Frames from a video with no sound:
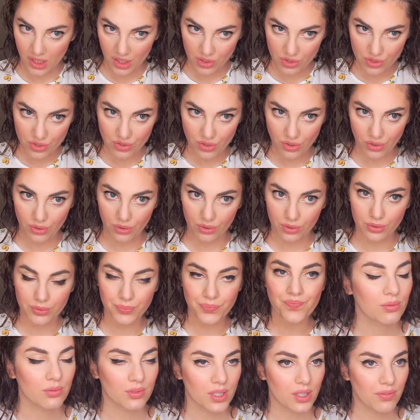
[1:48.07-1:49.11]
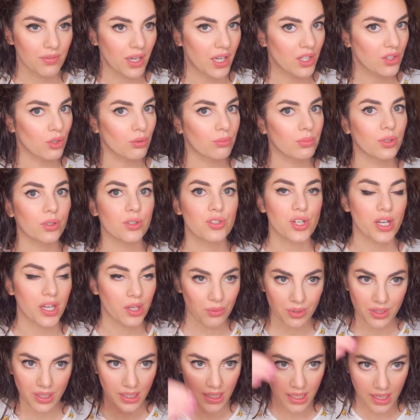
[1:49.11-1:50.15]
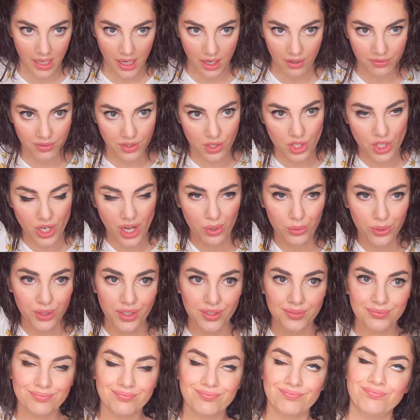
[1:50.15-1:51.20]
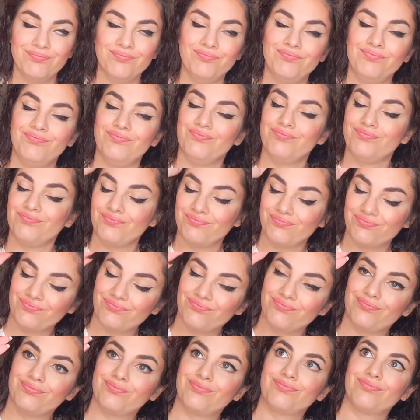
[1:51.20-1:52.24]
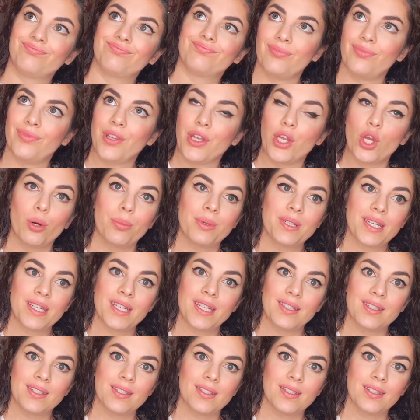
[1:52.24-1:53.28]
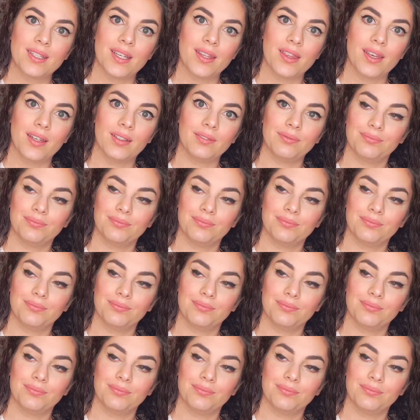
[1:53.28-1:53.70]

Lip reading: so if I don't blow dry it when I get out of the shower, nobody needs to see that.